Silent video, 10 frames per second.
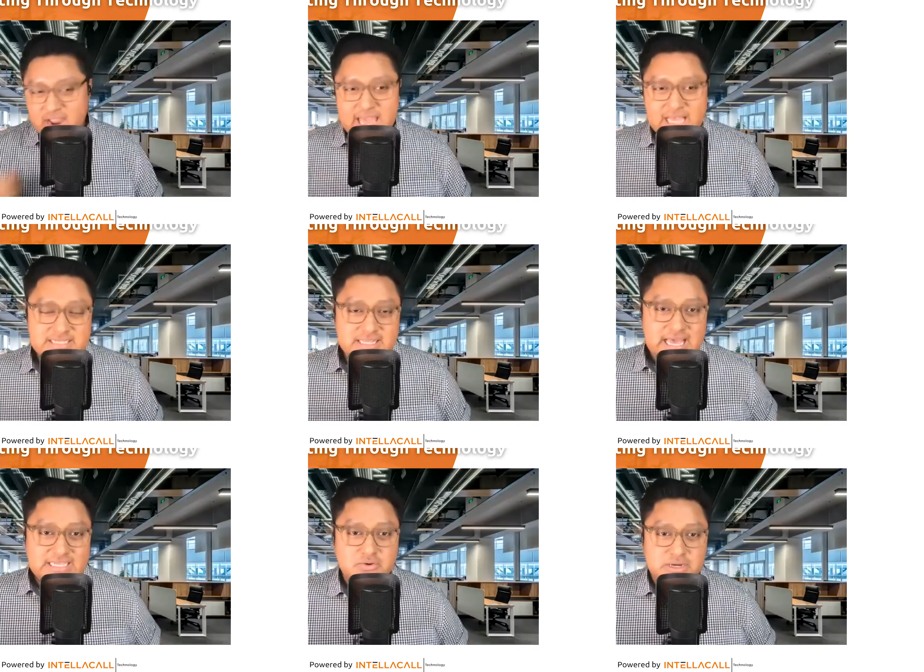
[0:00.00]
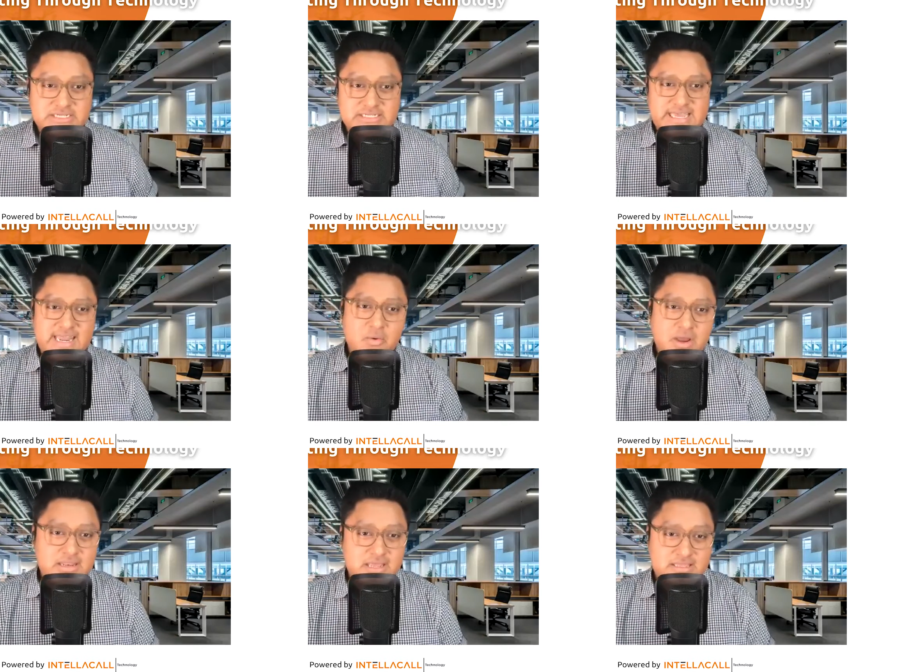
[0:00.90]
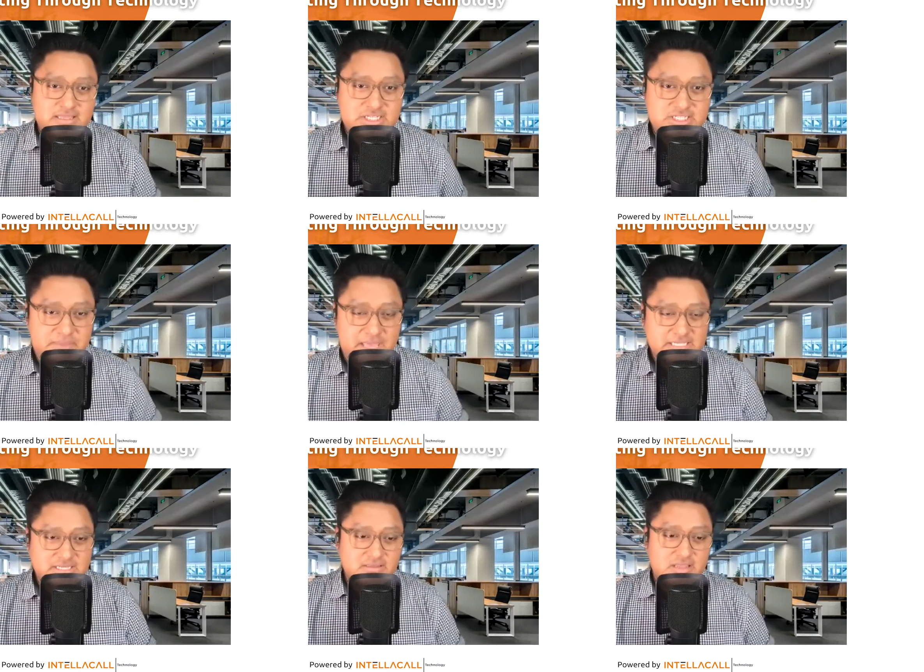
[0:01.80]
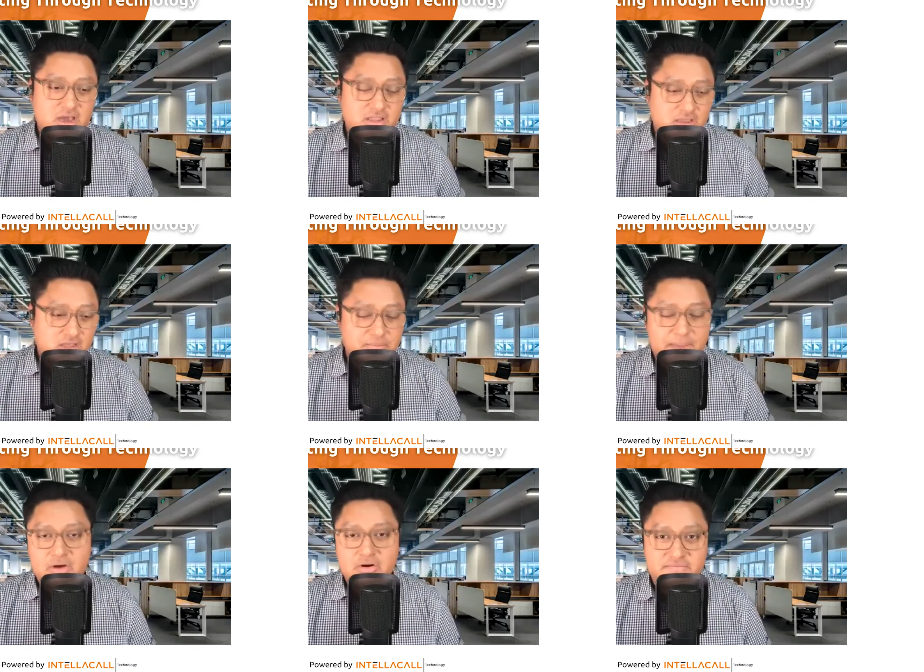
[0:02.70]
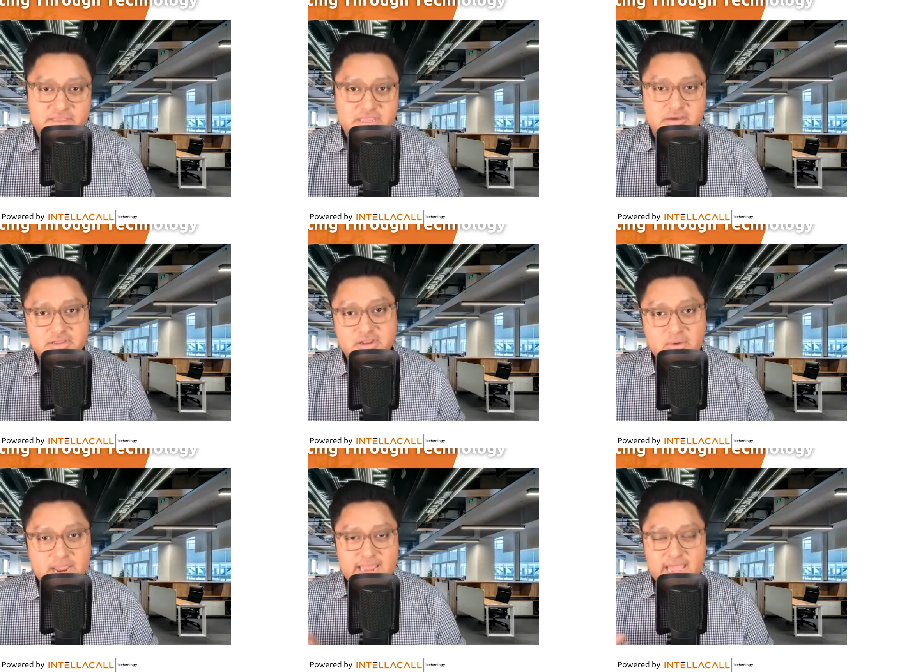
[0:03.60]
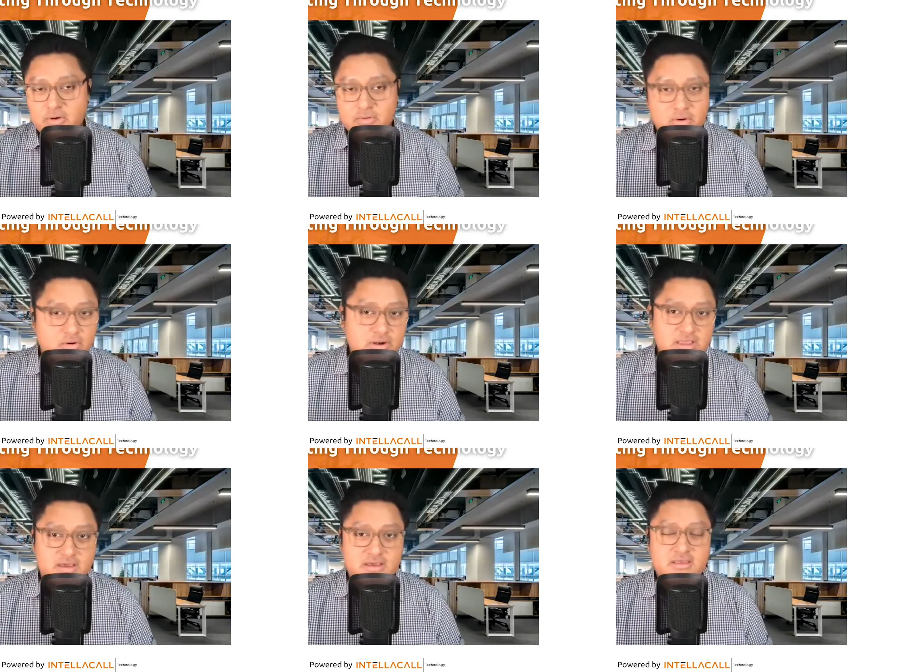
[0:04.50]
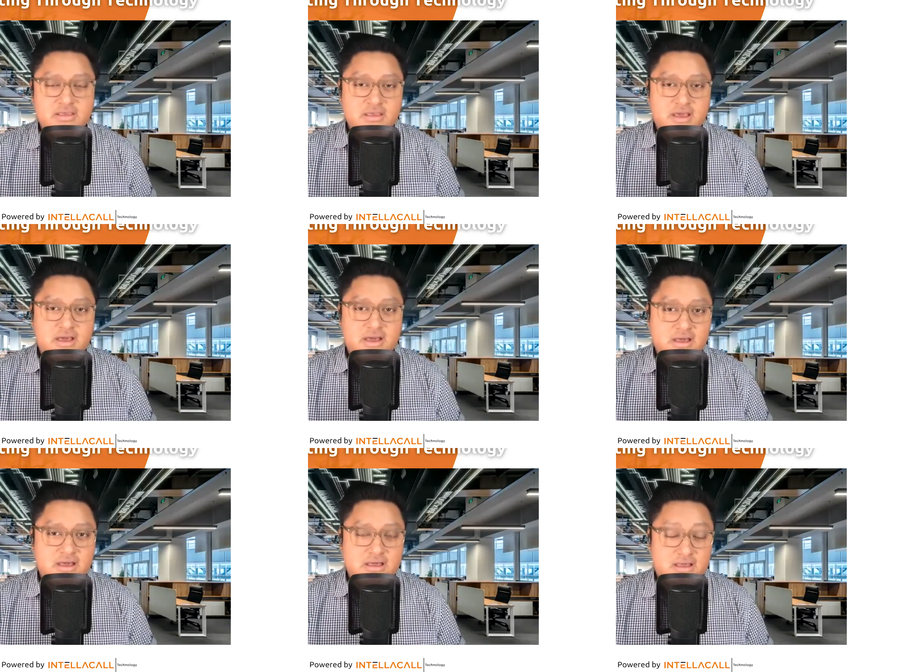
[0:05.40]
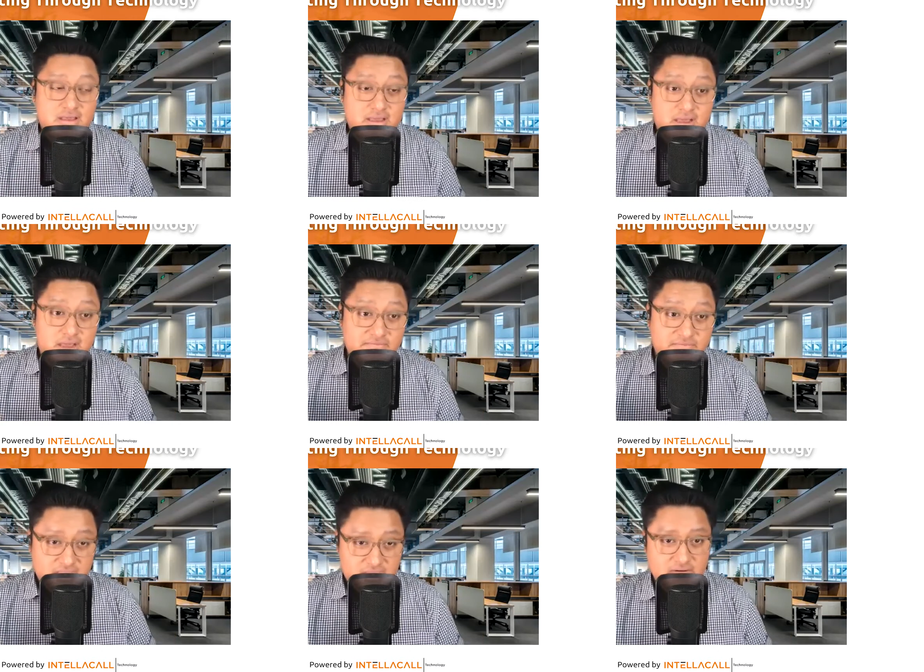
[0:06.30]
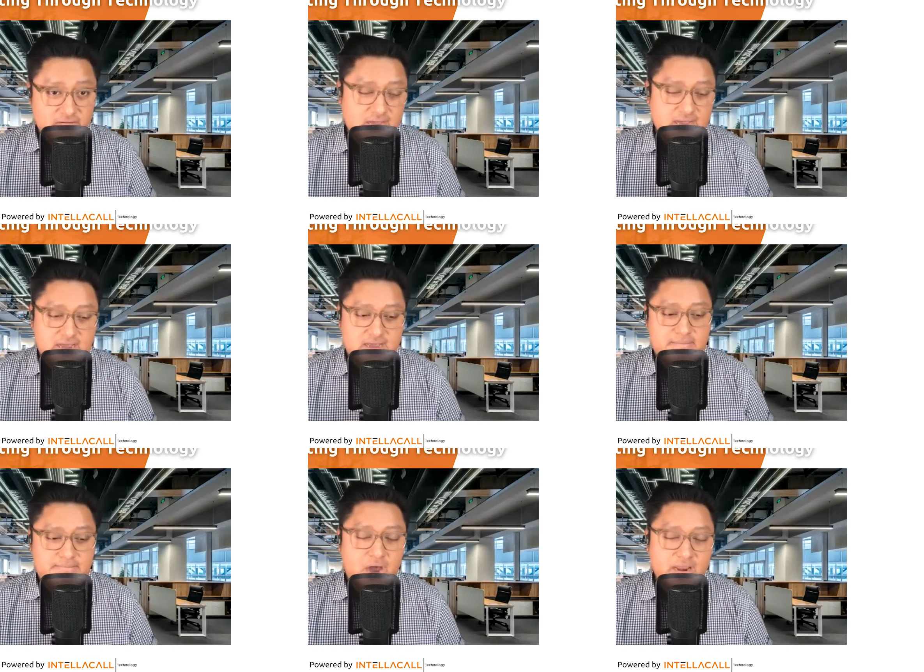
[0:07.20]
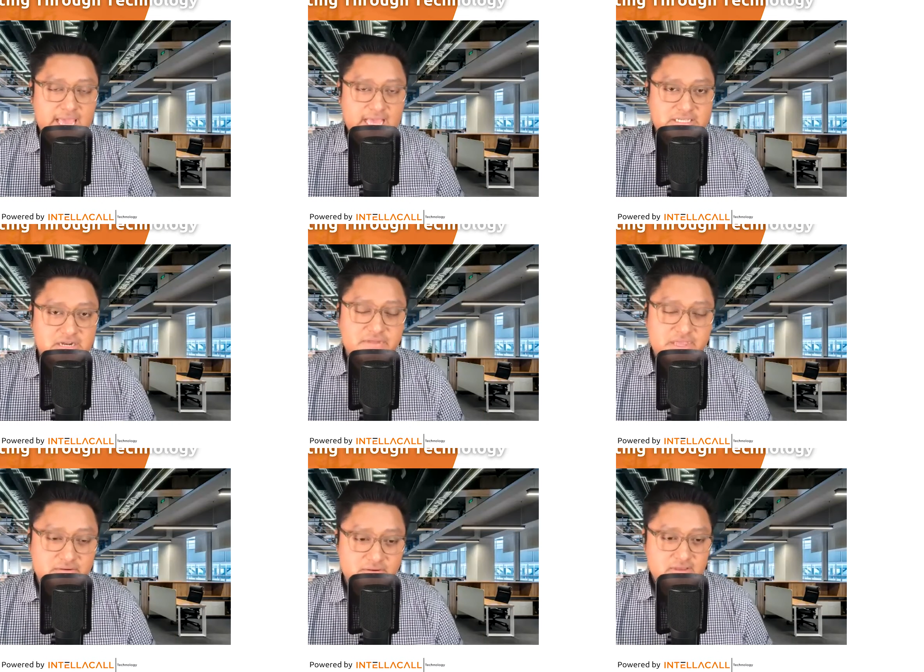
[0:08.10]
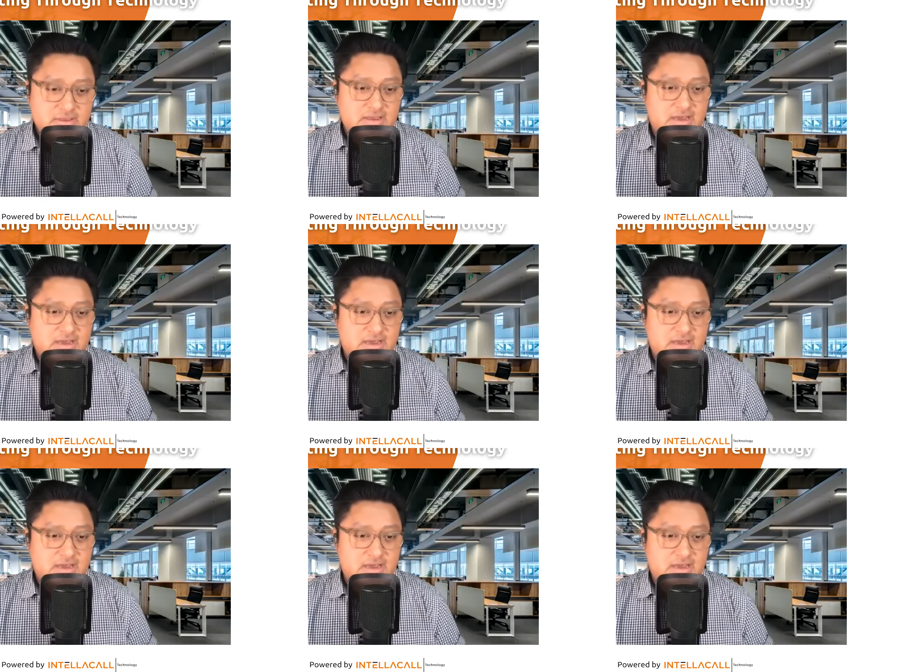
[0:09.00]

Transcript: Before I ask the last question, Dan, I wanted to touch base on the power of video. Right now we're recording a video podcast interview.